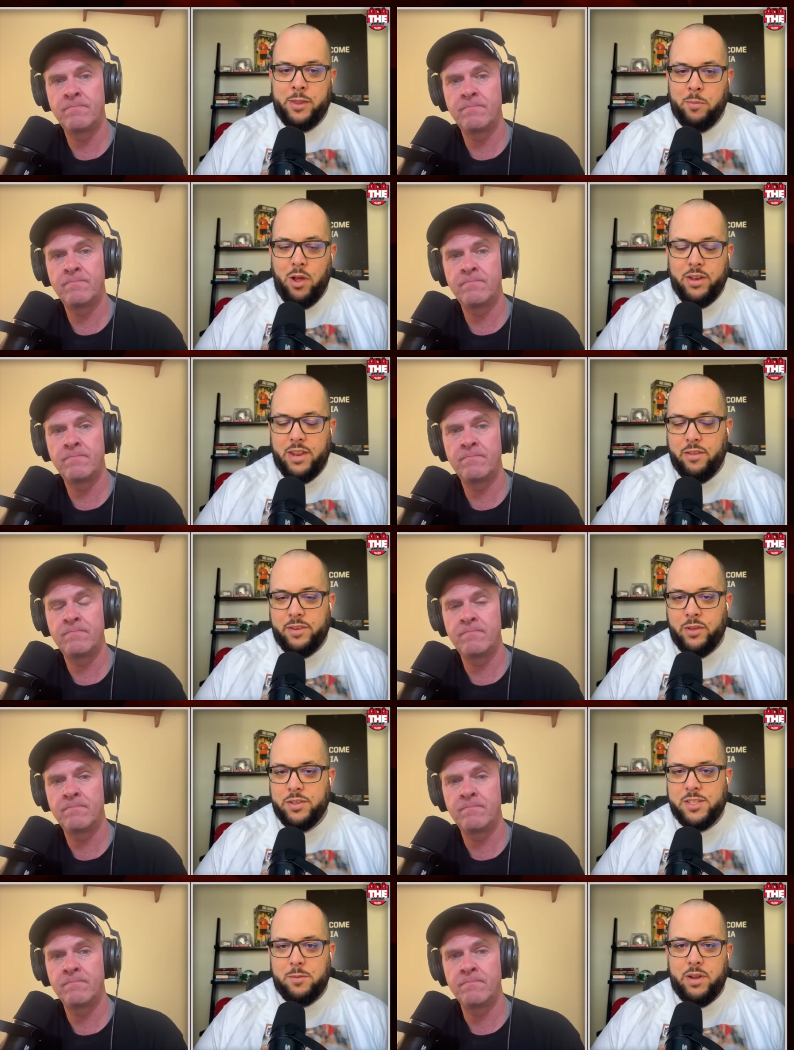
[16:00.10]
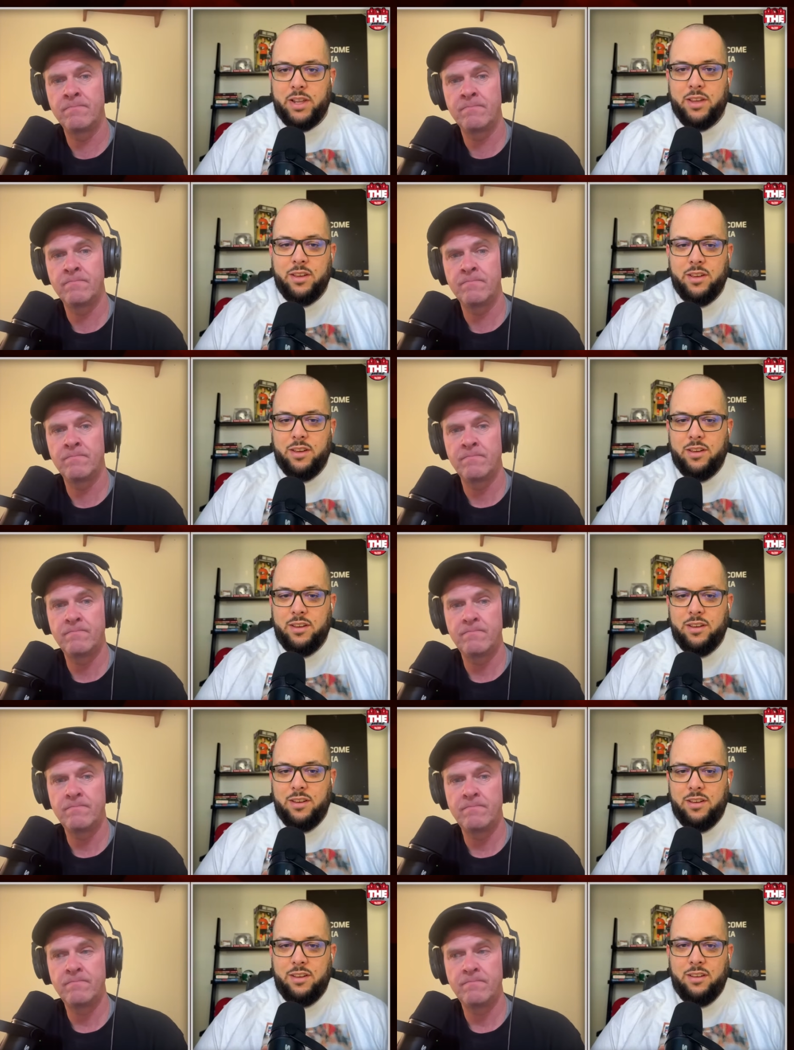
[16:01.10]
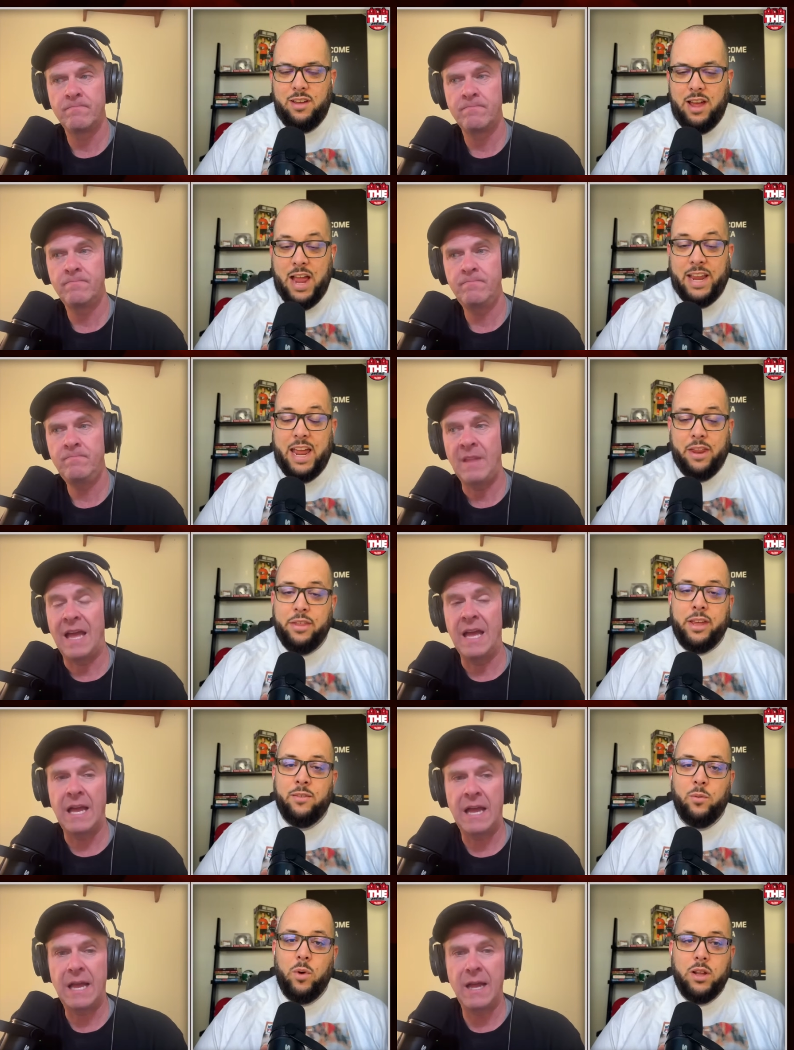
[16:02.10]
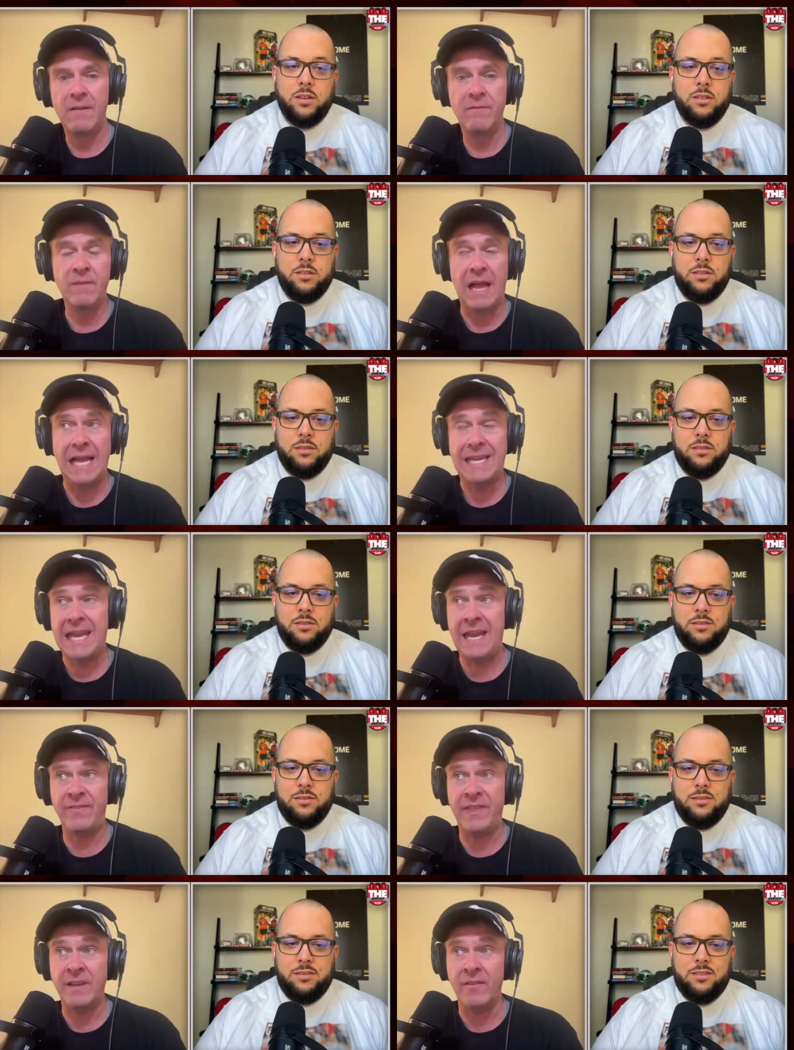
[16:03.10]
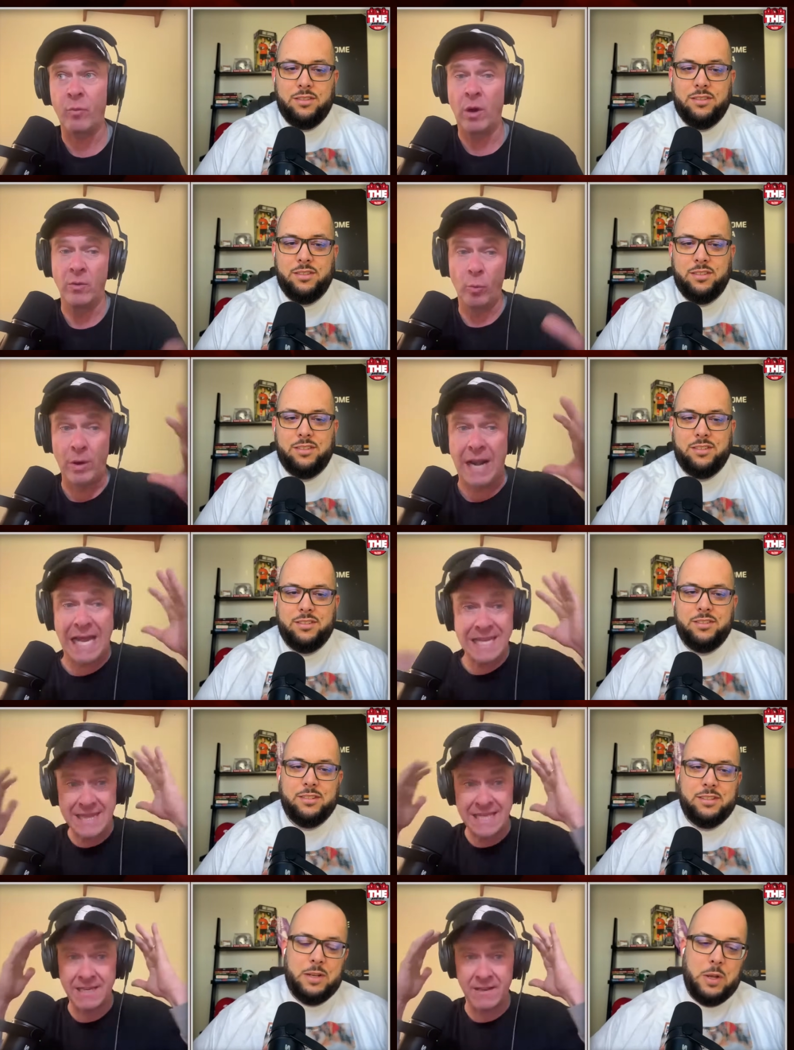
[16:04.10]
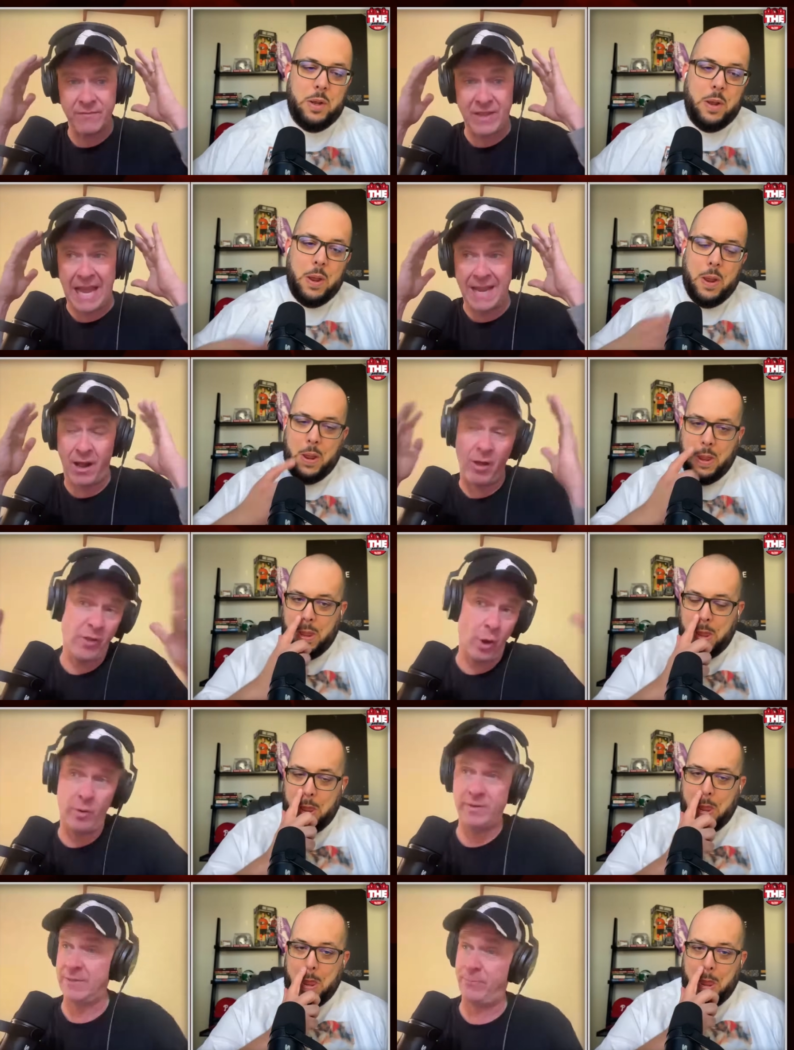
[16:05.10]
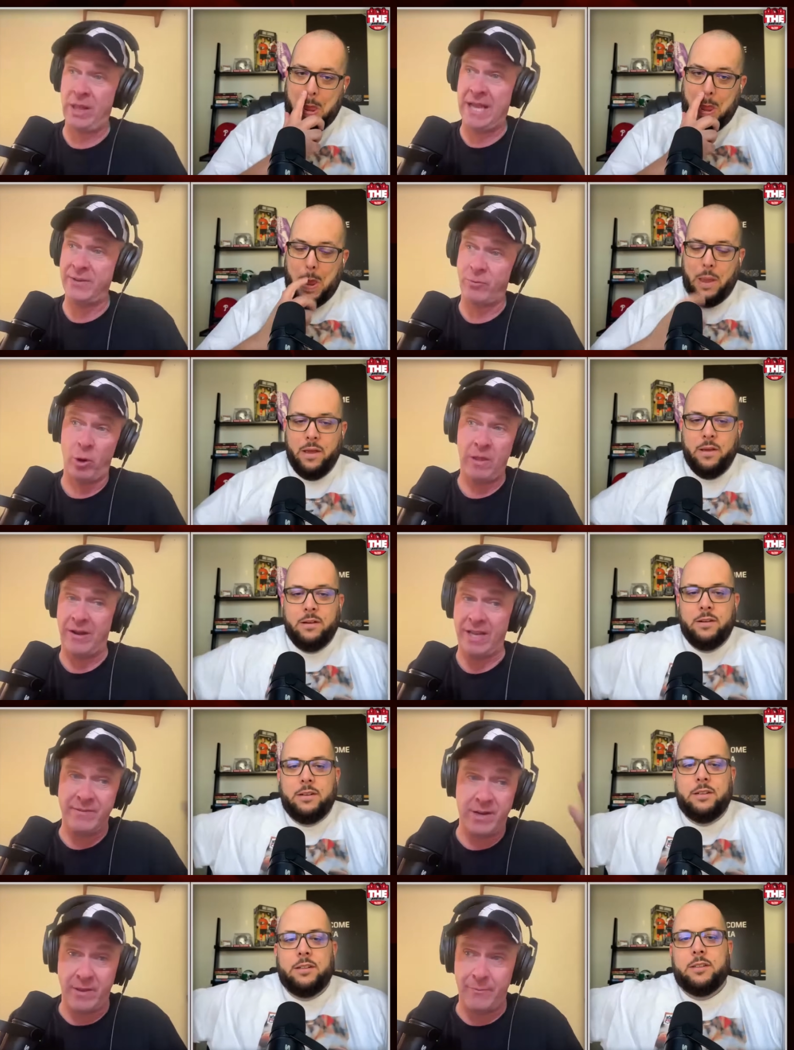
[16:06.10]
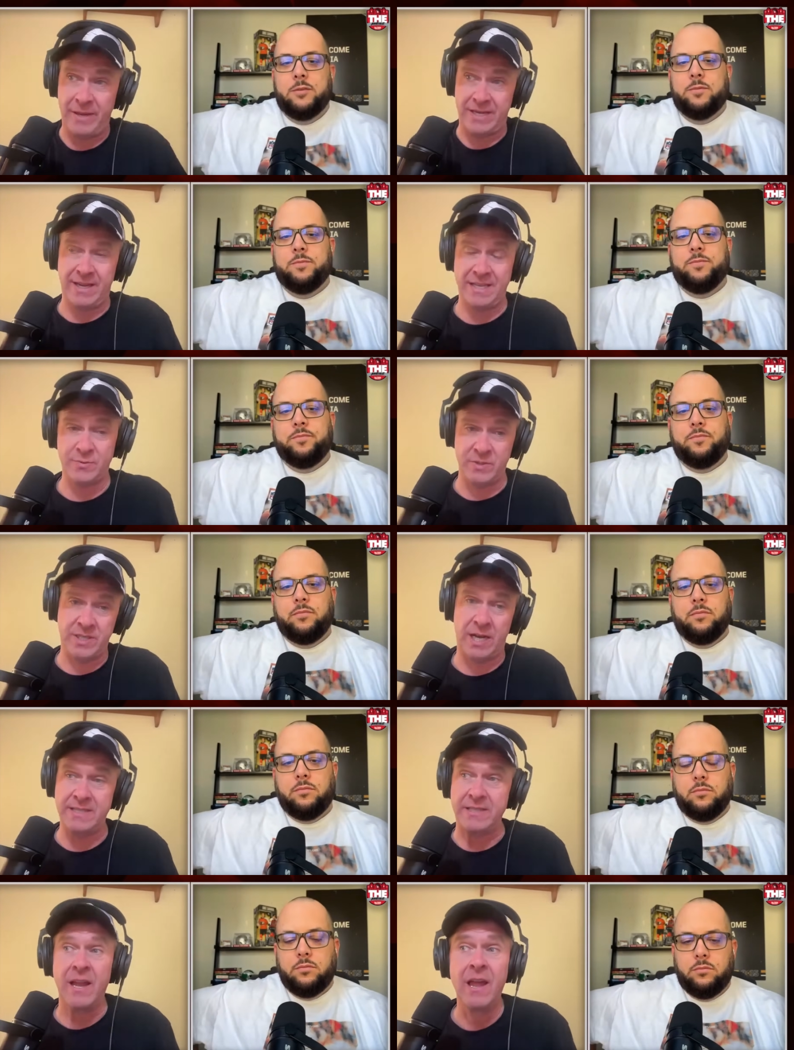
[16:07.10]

Speaker 1: the ball down the field to somebody. I
Speaker 2: can't think of one. I can't think of one. When I think of that, although it was a planned rollout even on the pick against Wisconsin,